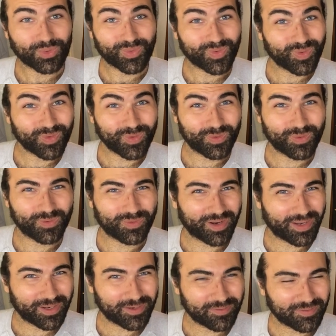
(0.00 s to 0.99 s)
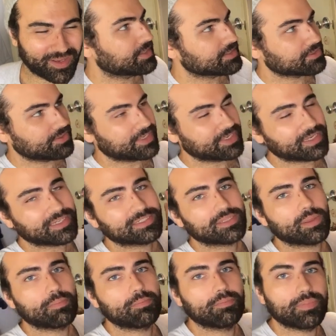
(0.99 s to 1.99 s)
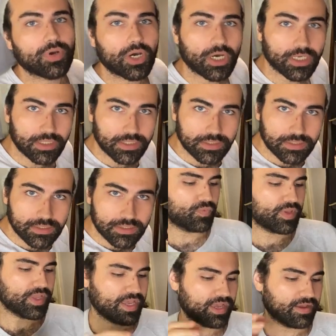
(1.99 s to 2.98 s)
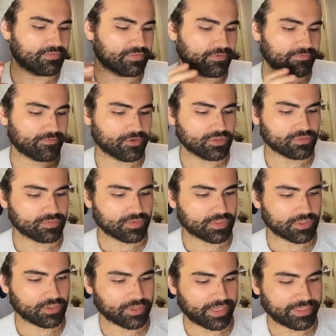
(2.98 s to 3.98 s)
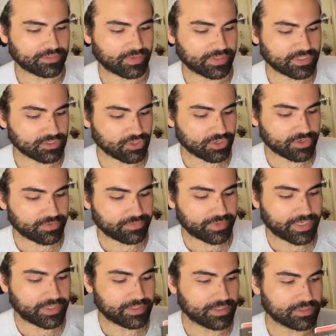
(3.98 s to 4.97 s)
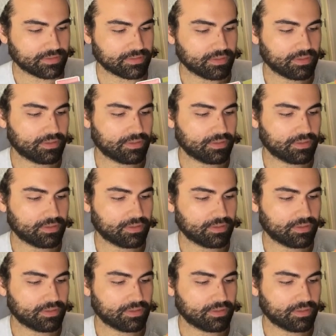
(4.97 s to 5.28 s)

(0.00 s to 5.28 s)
ooh, right? Let's go ahead and get to the books. We have the first one. Okay, so I started reading this.